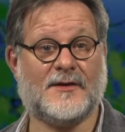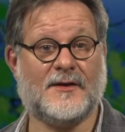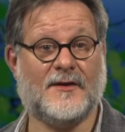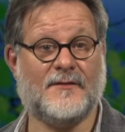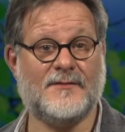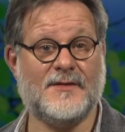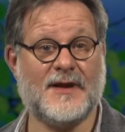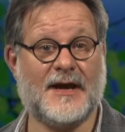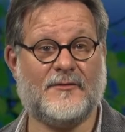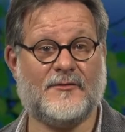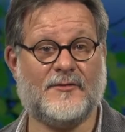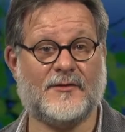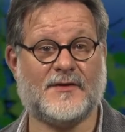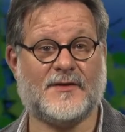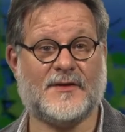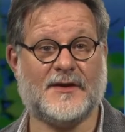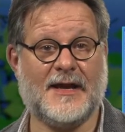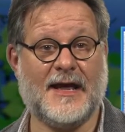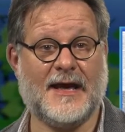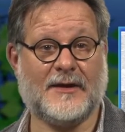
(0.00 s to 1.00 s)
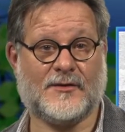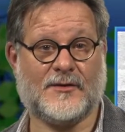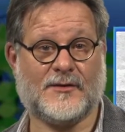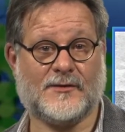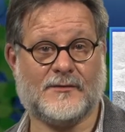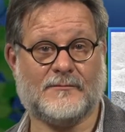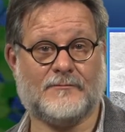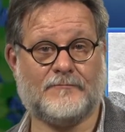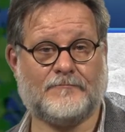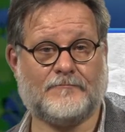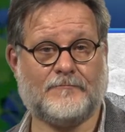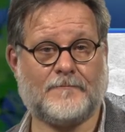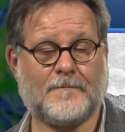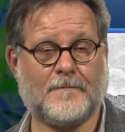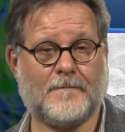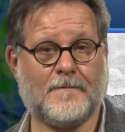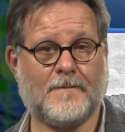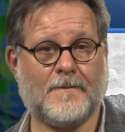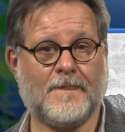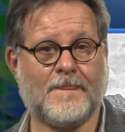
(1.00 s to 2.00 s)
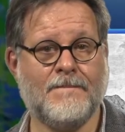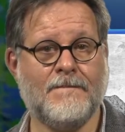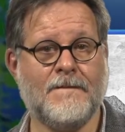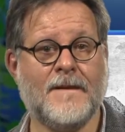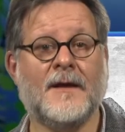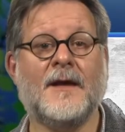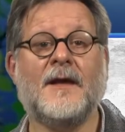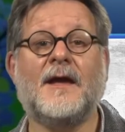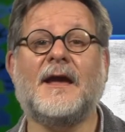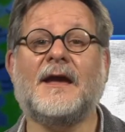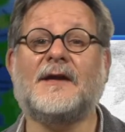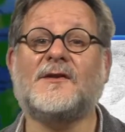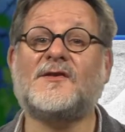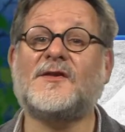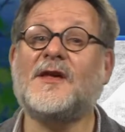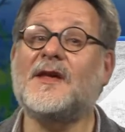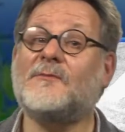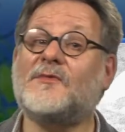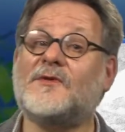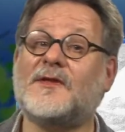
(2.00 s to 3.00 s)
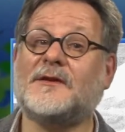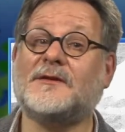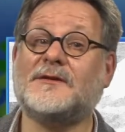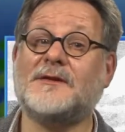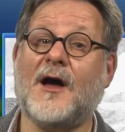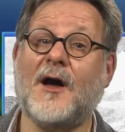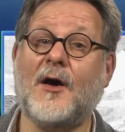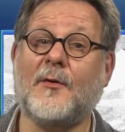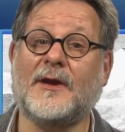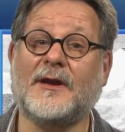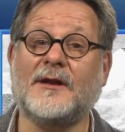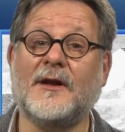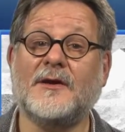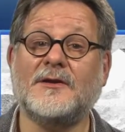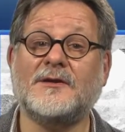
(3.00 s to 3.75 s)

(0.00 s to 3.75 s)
of natural selection. It seems that Darwin